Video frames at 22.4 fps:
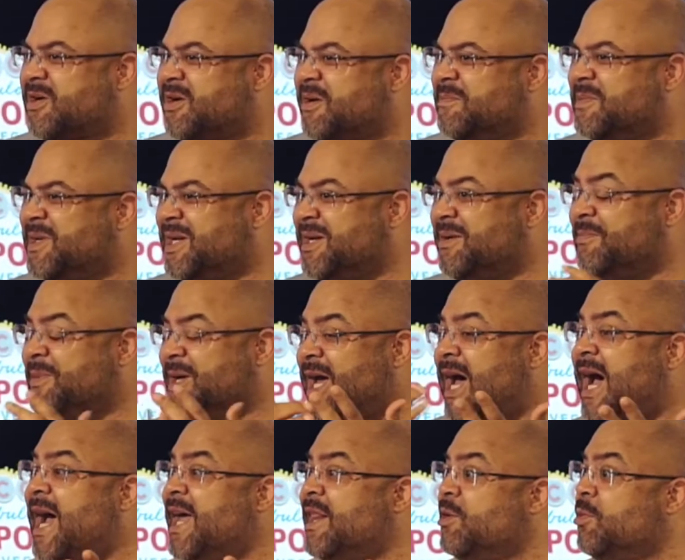coming in. But
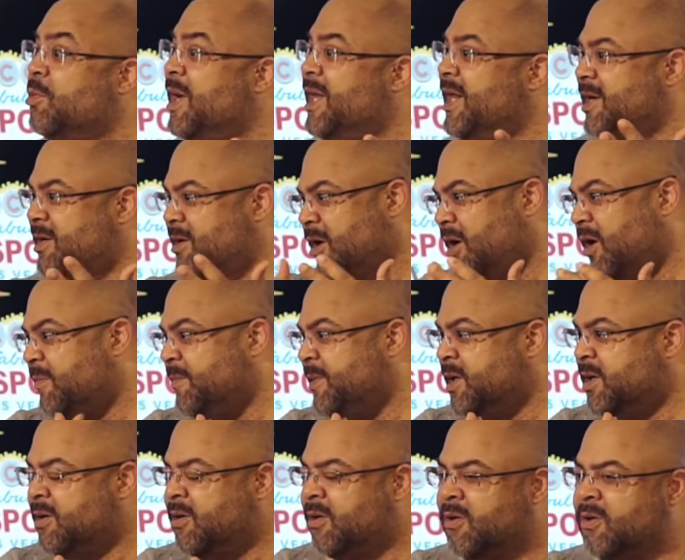either way, they called me
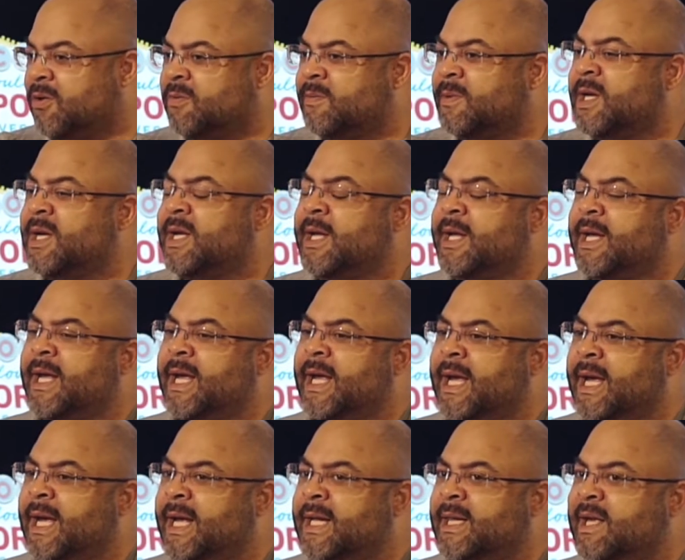at home,
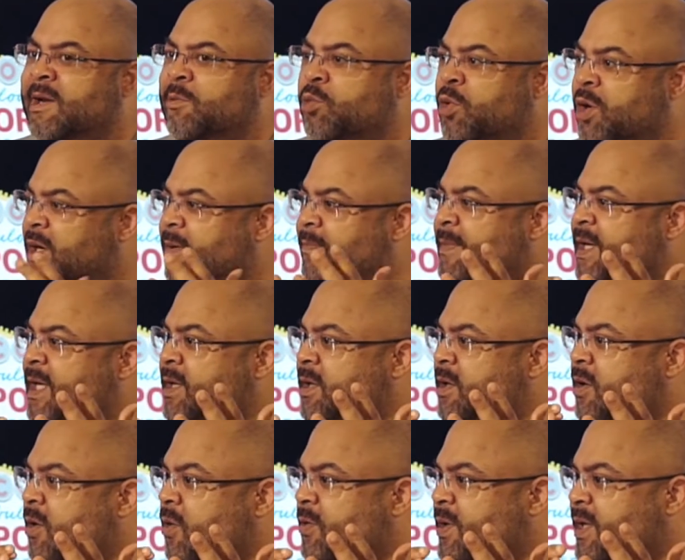and they wanted me to
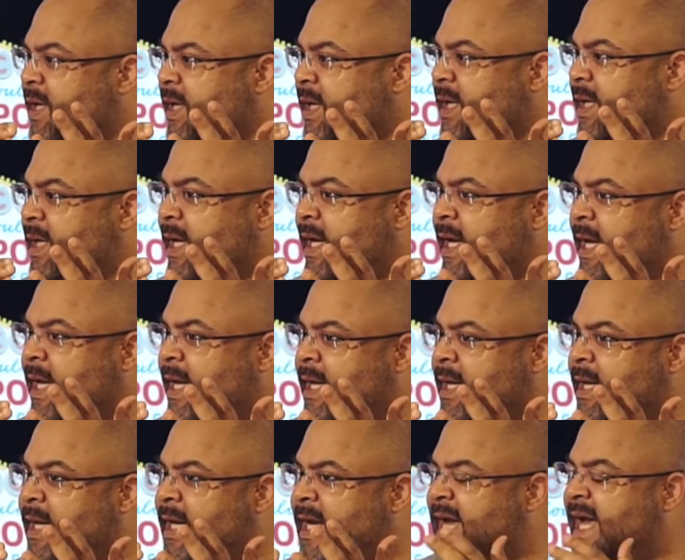go get
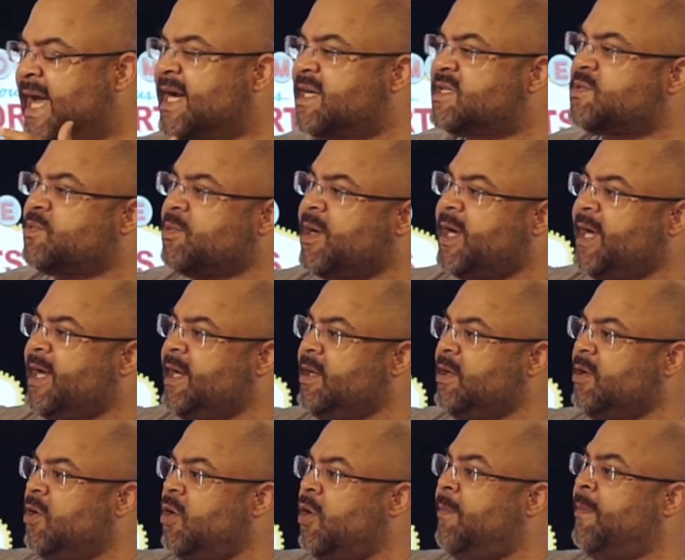an
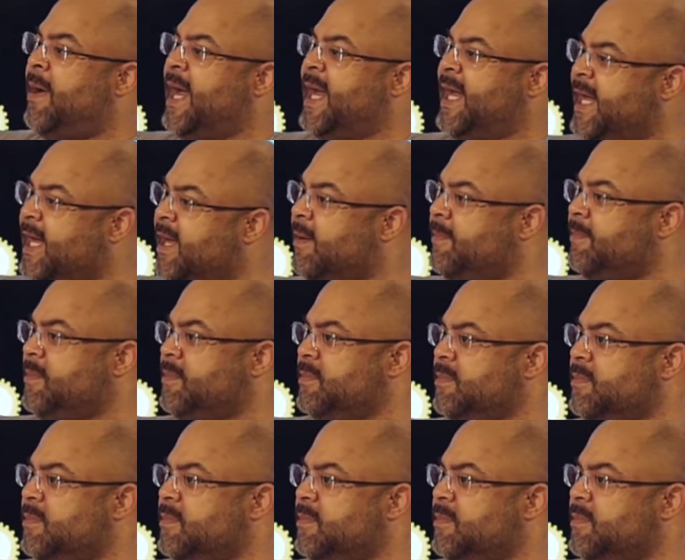X-ray on my hip.